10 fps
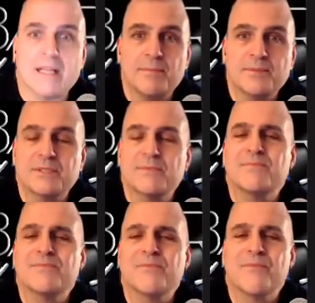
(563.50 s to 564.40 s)
my
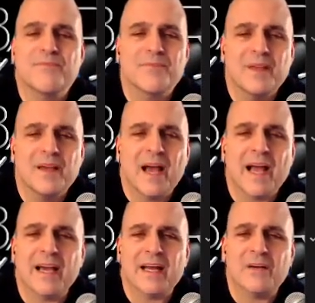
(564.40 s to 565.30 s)
clips.
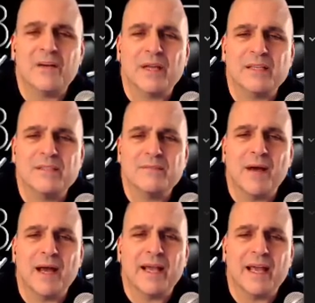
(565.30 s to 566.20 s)
I got to go get
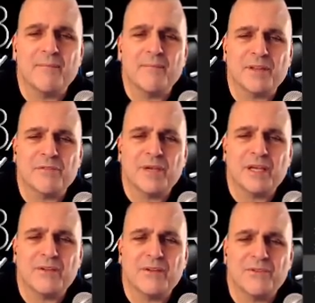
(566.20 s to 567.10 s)
my
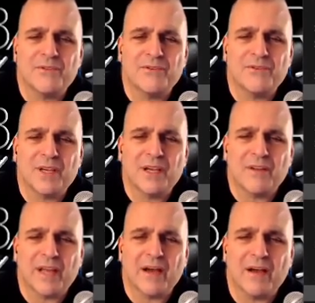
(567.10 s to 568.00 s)
MP3s.
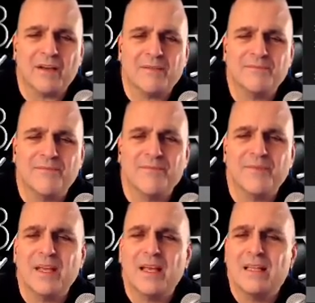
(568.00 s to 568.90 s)
Here they are.
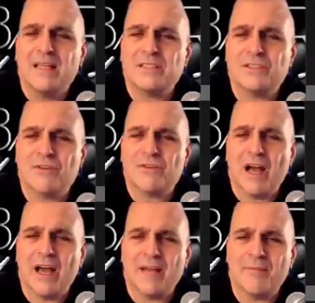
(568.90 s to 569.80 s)
Let's
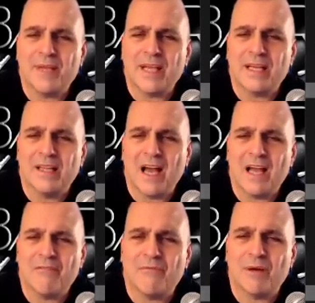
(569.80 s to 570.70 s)
try Being
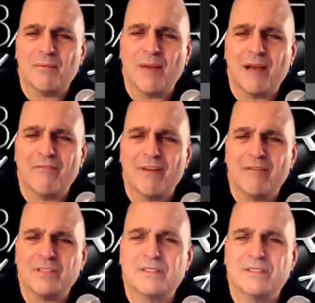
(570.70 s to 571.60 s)
Alive, one of my
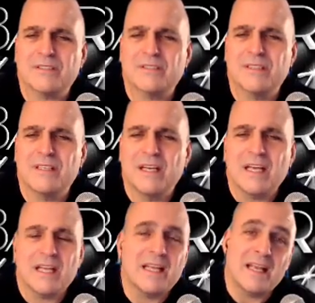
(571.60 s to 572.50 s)
favorites.
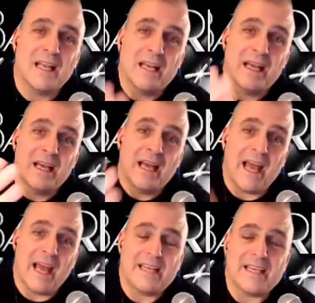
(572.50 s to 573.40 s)

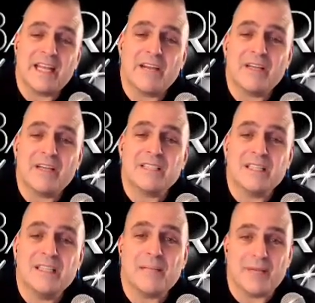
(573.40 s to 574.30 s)
And here
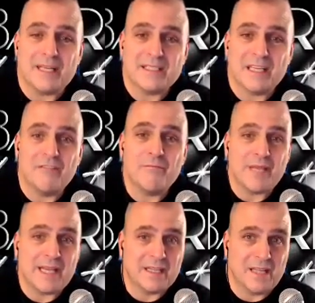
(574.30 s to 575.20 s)
is a little bit
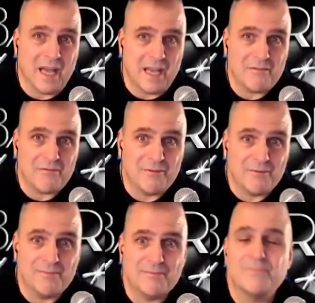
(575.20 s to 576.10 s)
of Being
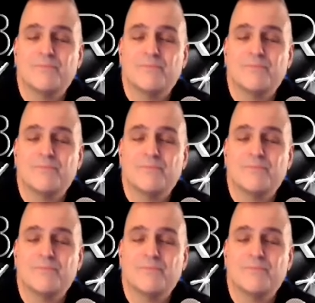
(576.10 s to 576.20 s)
Alive.